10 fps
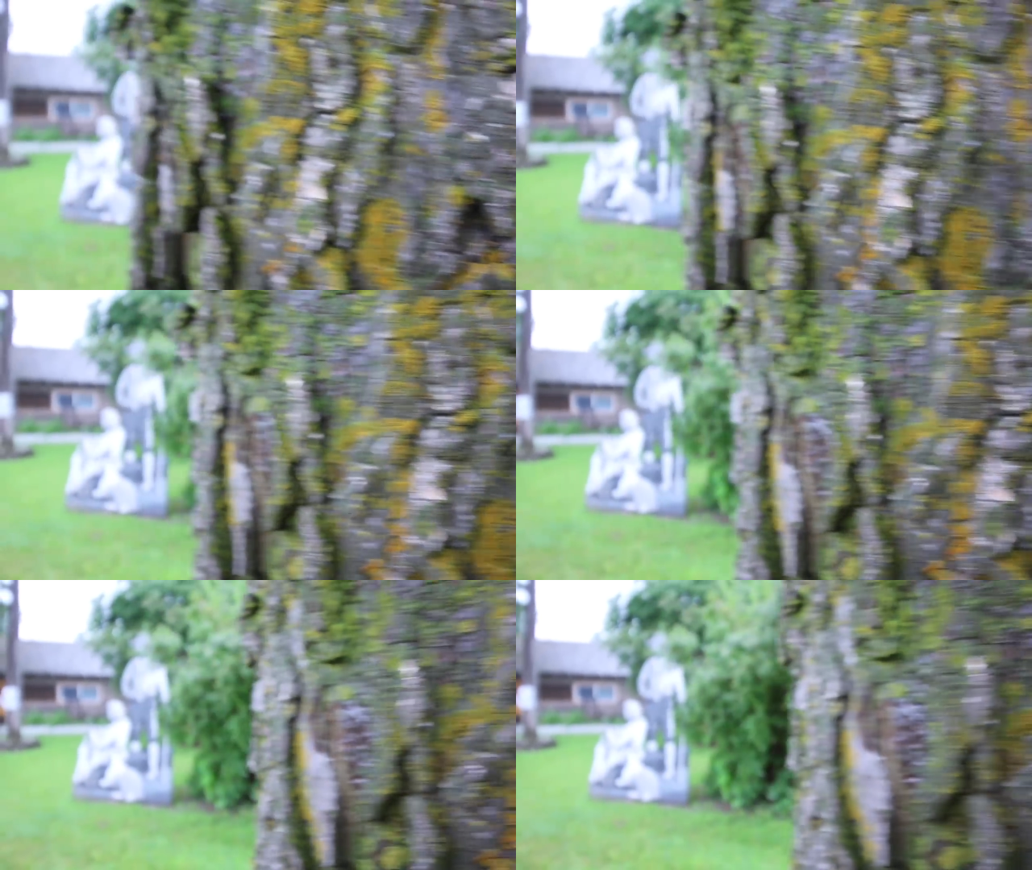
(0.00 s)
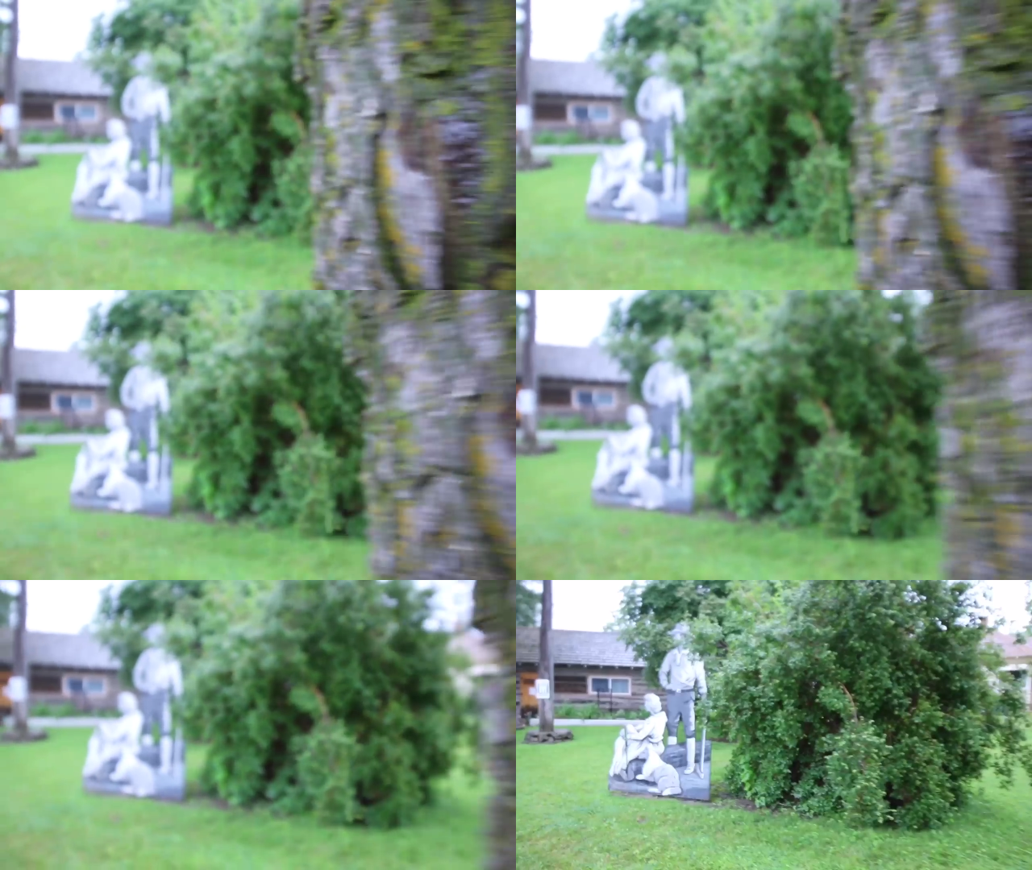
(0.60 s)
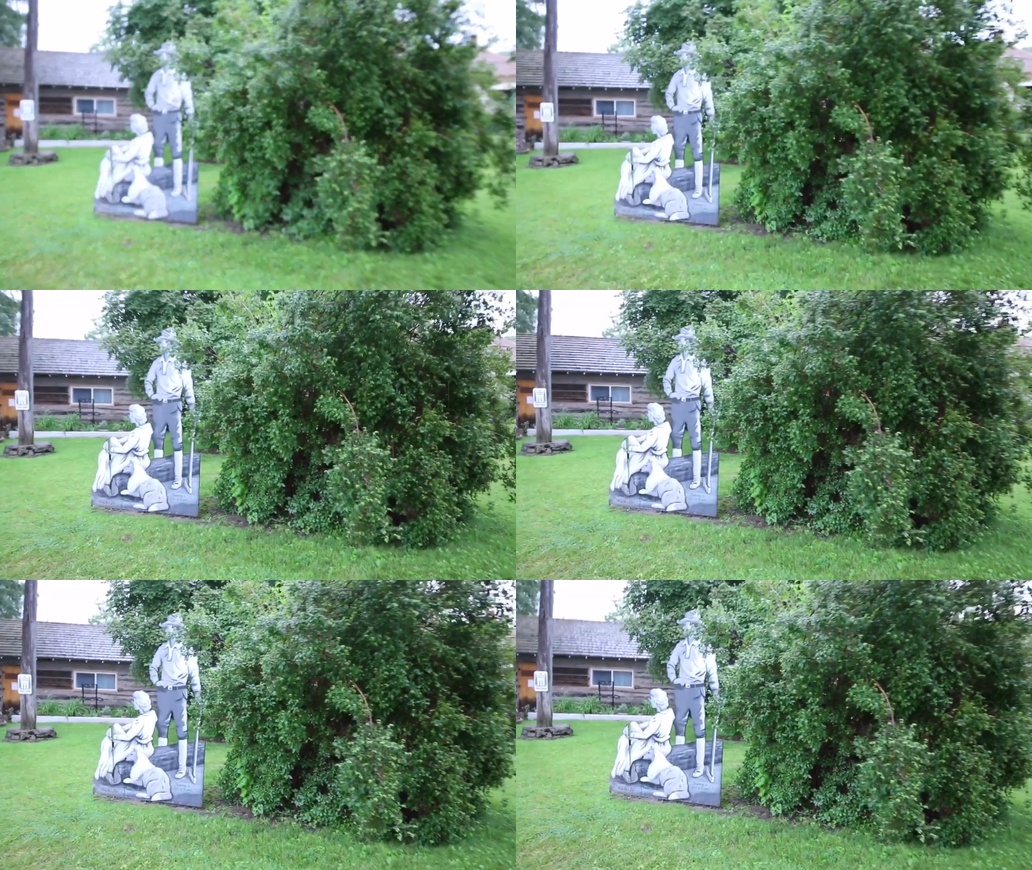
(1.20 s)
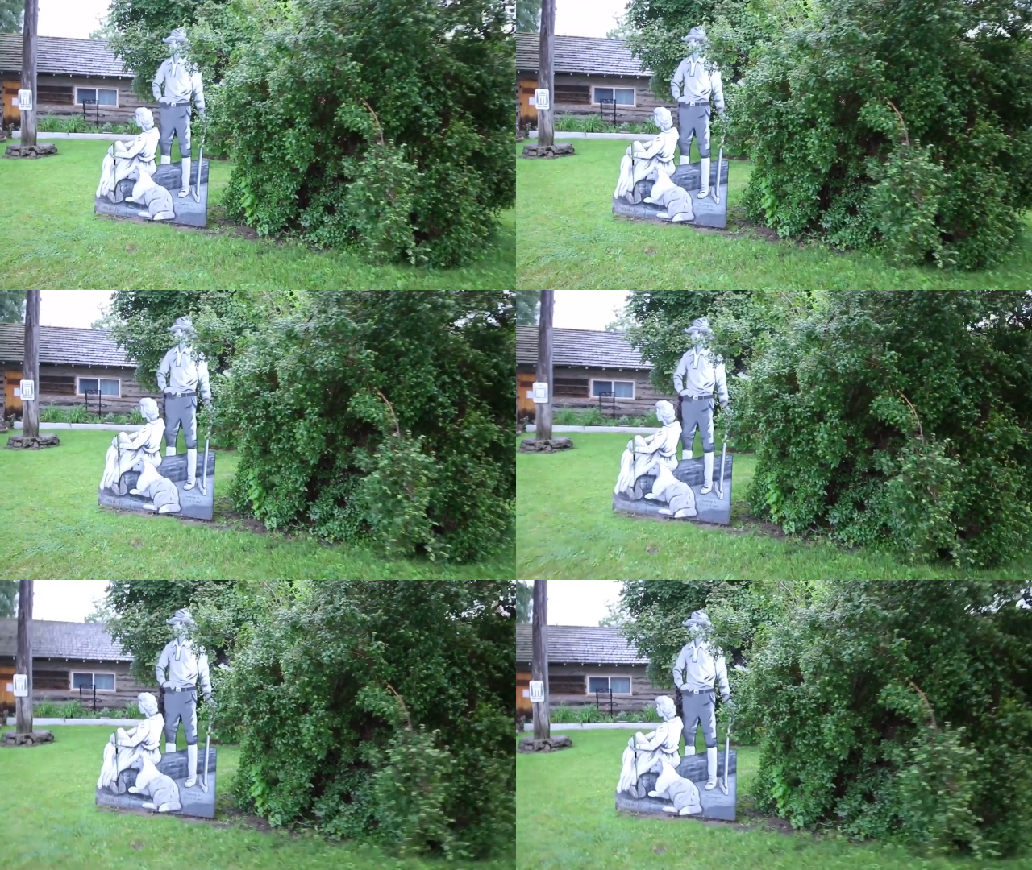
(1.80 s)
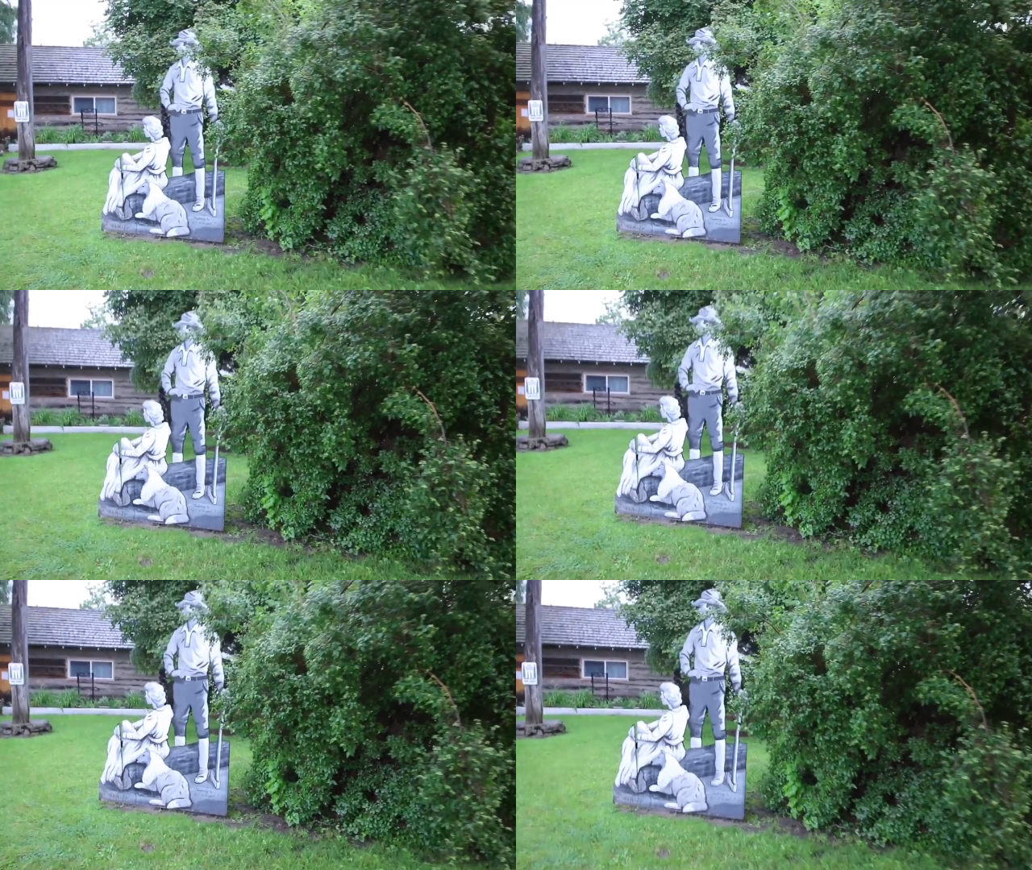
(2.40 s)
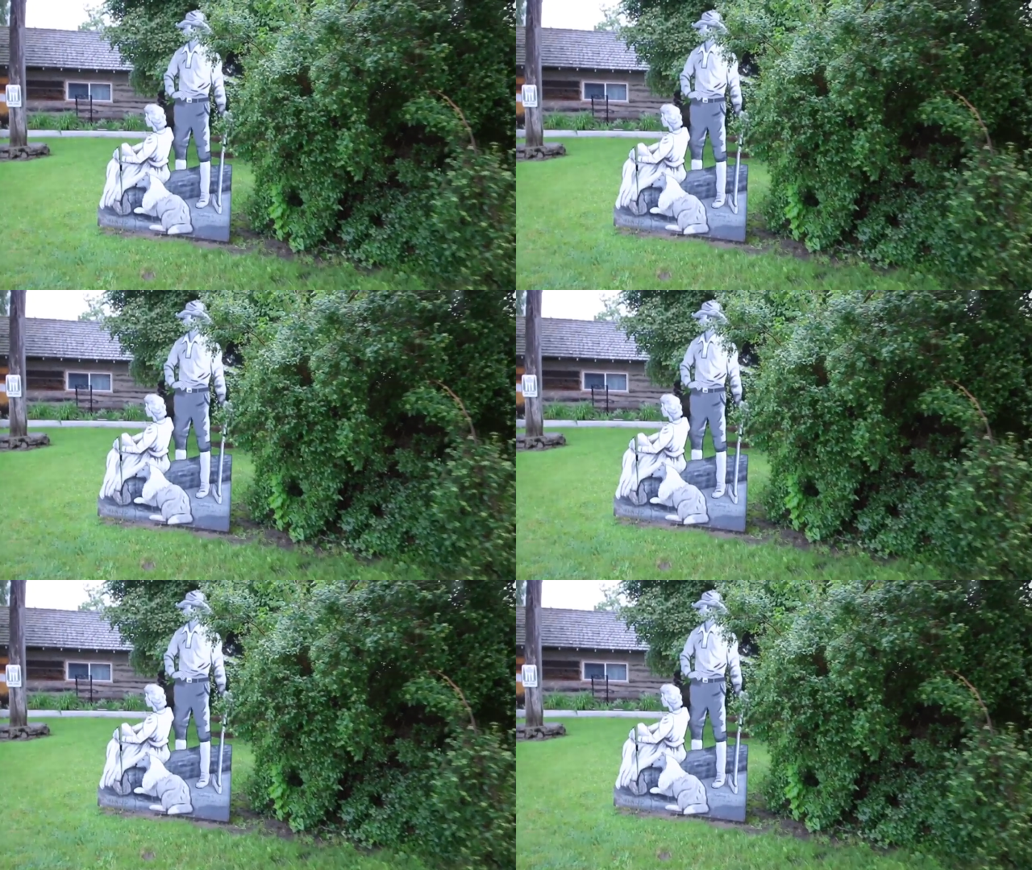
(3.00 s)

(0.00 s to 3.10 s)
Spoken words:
[unreadable: no face in view]